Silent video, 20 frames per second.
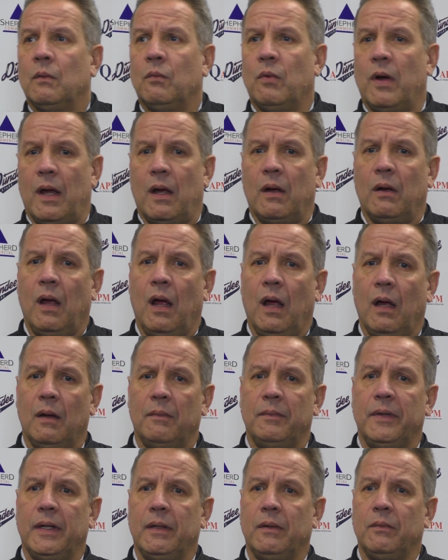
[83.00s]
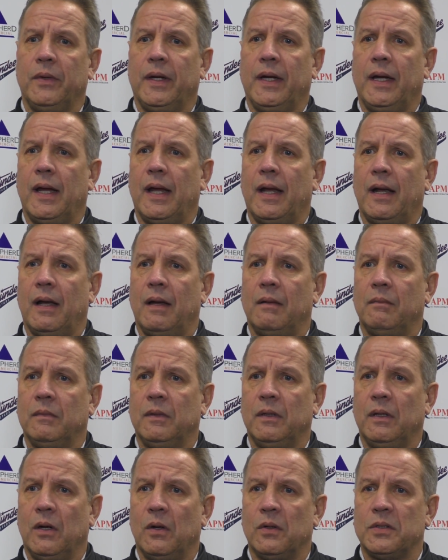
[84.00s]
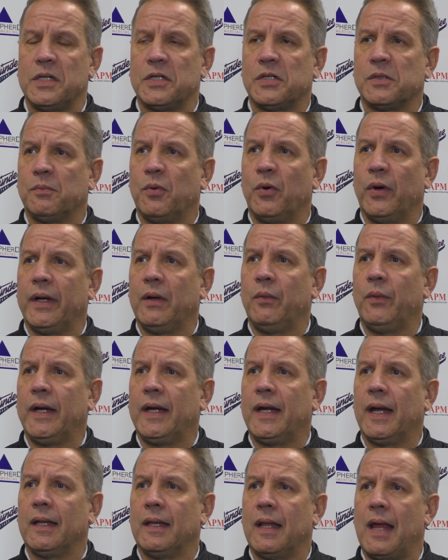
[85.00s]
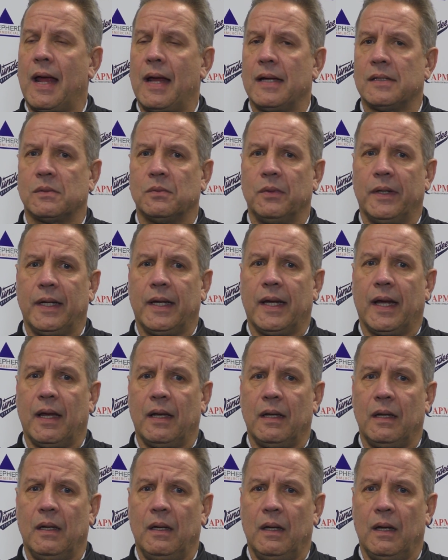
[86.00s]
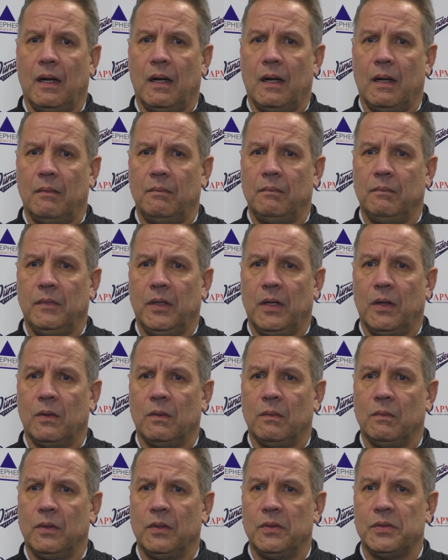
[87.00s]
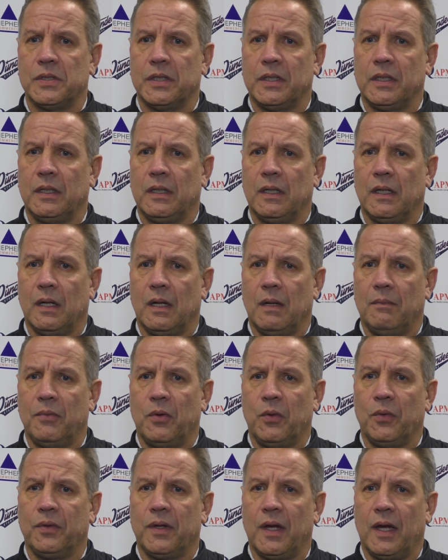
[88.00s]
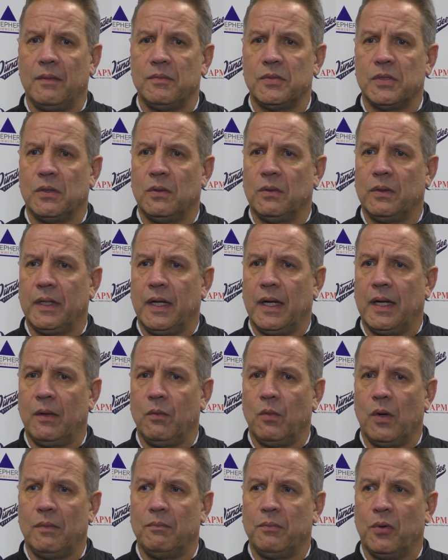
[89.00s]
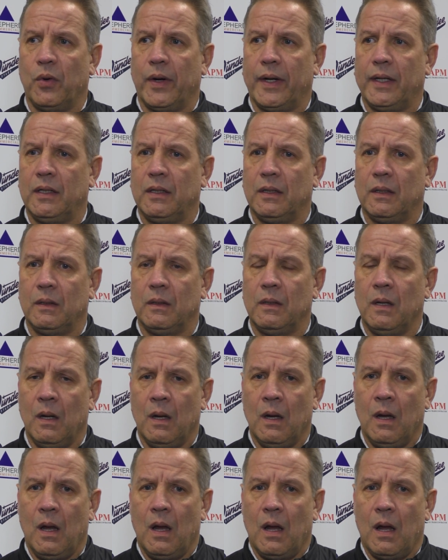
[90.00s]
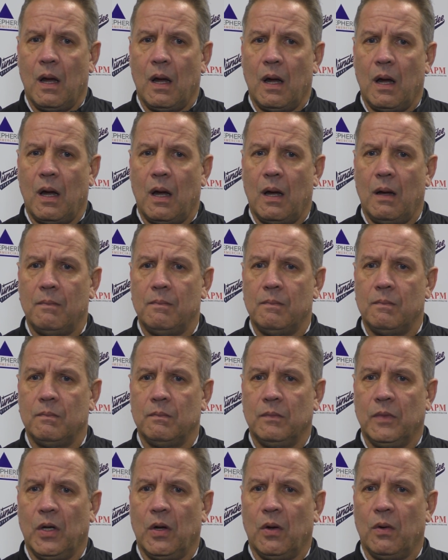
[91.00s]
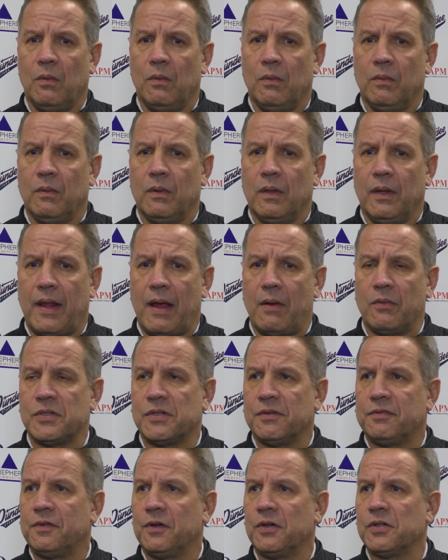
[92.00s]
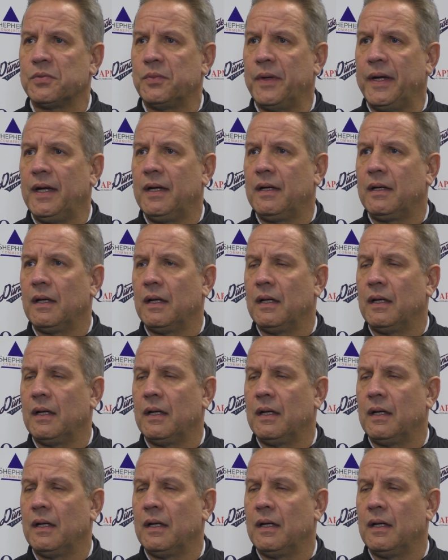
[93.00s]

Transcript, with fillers: Well, I mean, we had a you know disappointing weekend last weekend. Uh, you know, losing uh, both games and only getting one point, and um, you know that was the first week.